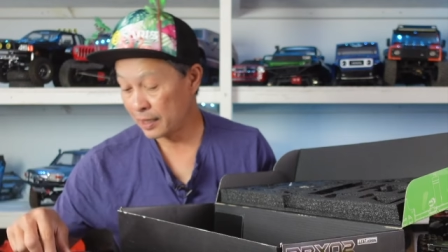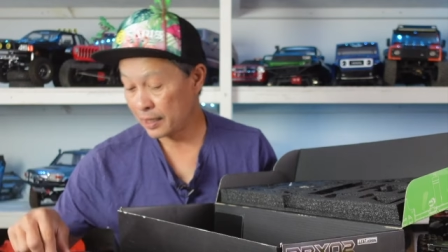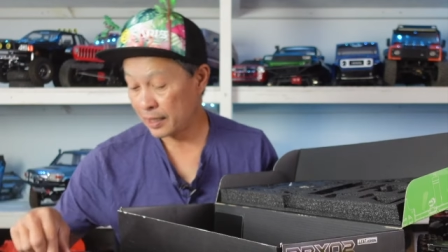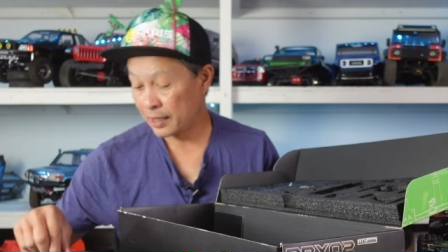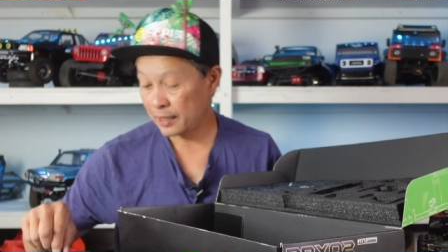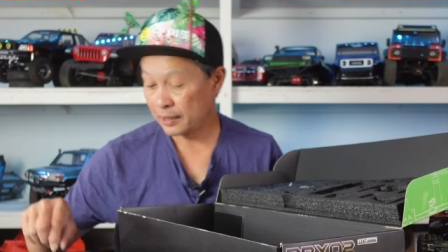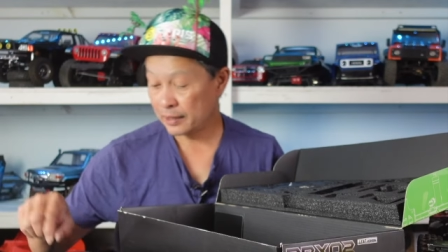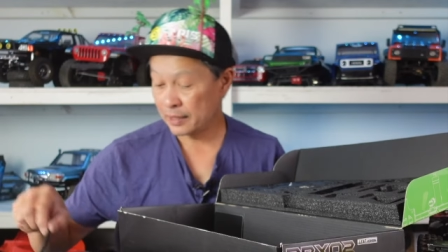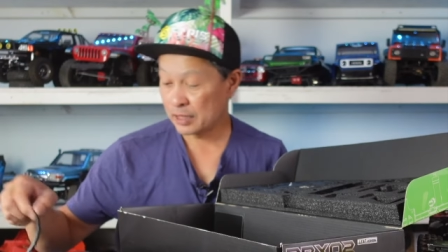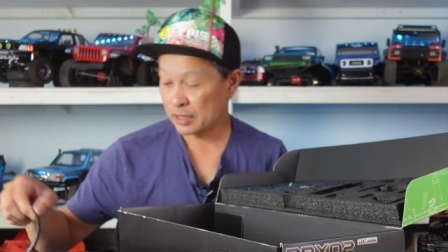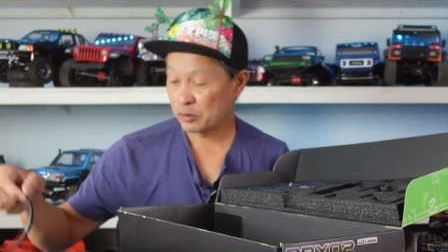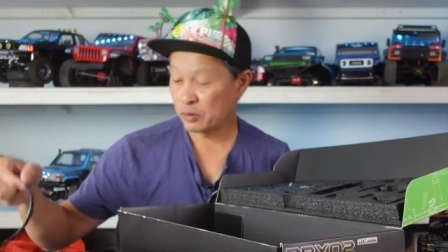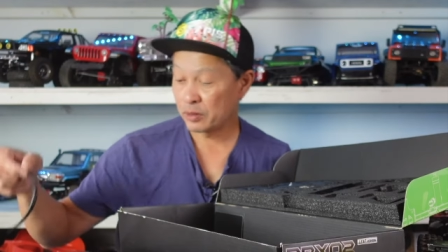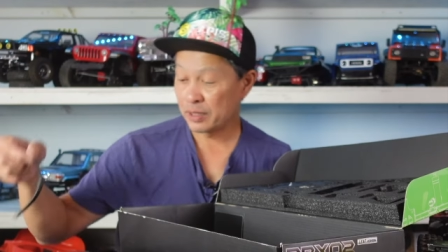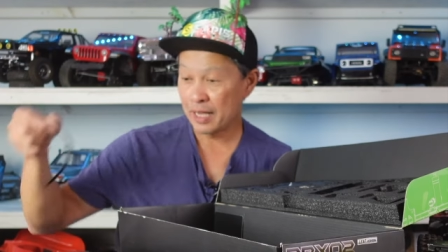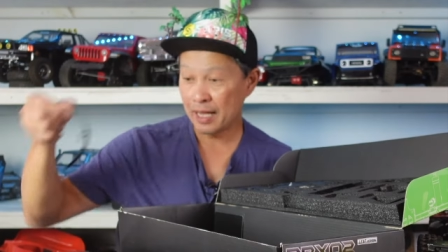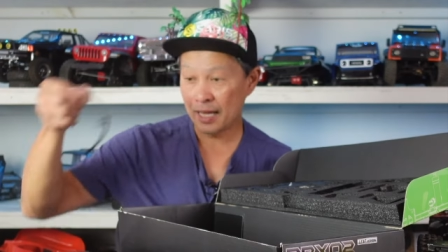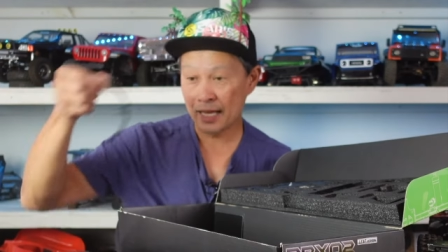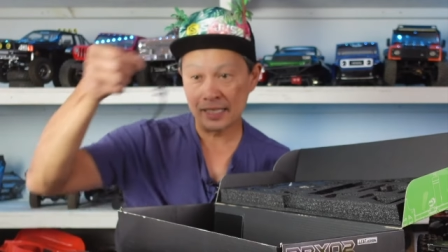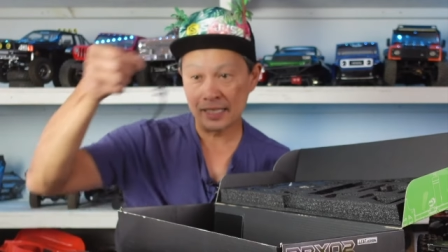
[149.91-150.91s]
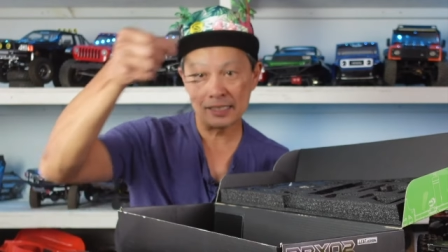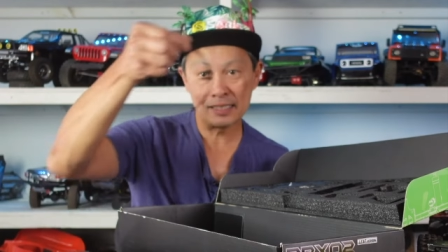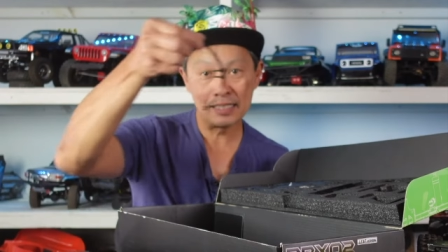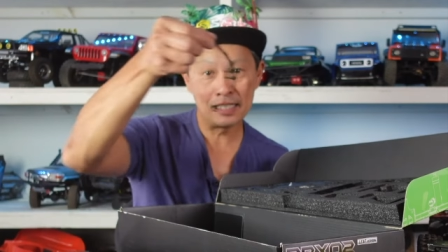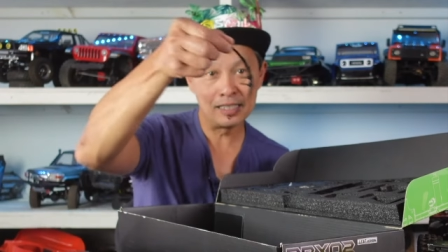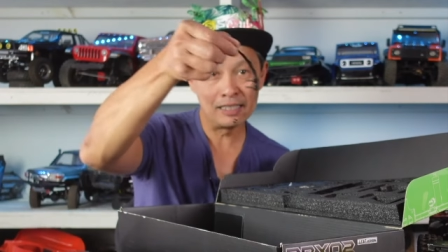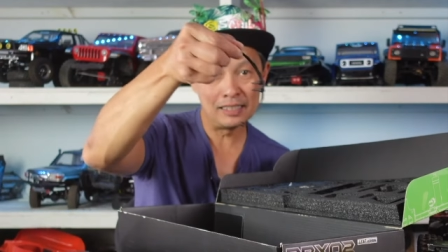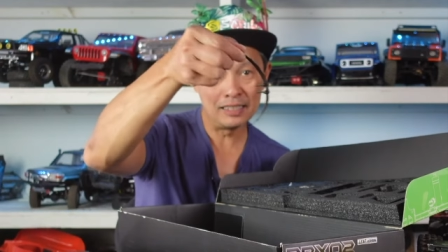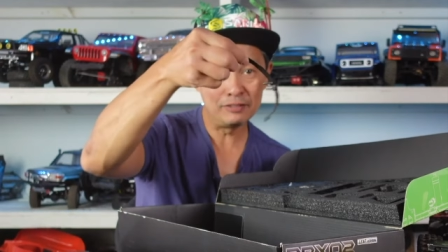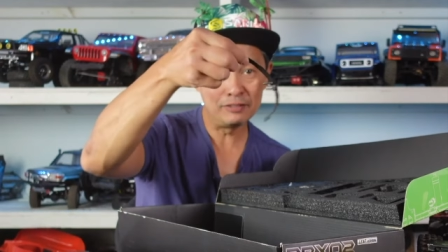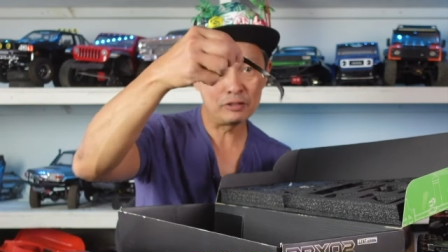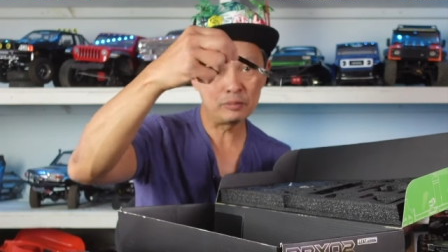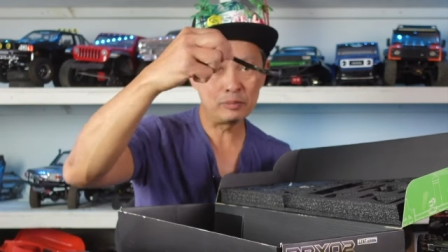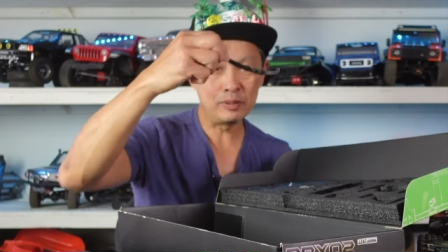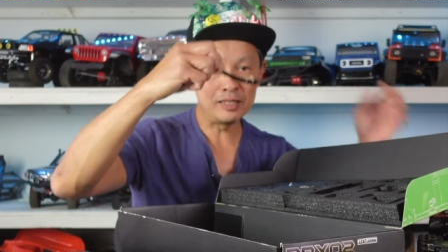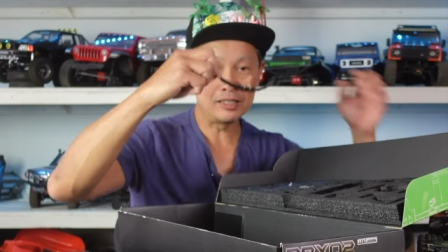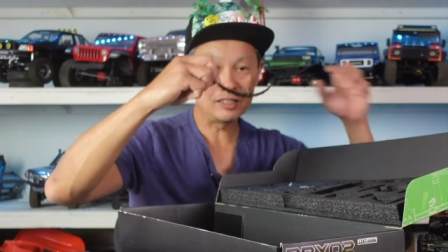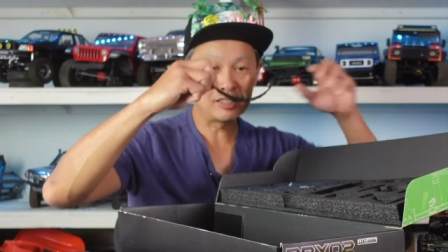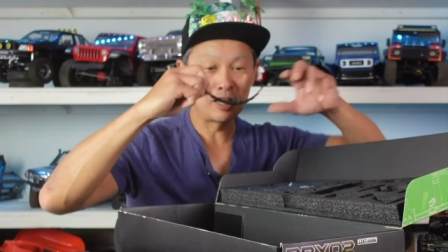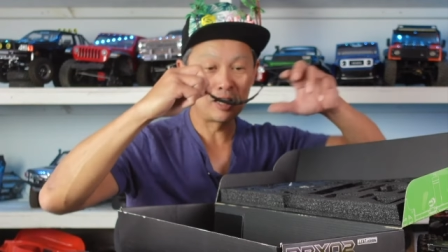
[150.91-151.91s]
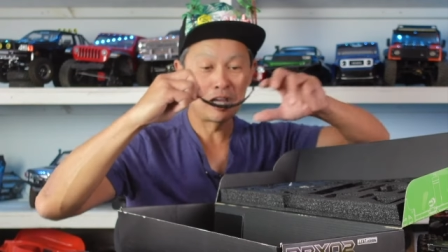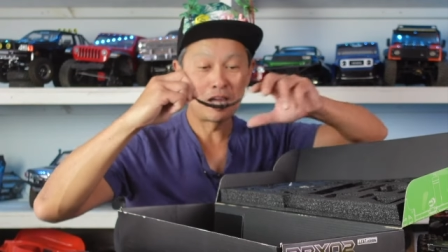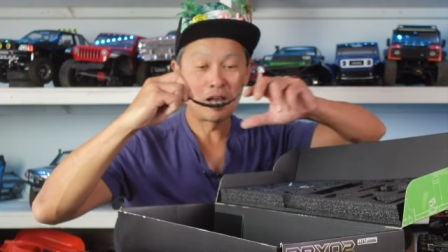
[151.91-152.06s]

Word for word: and this one has leaf springs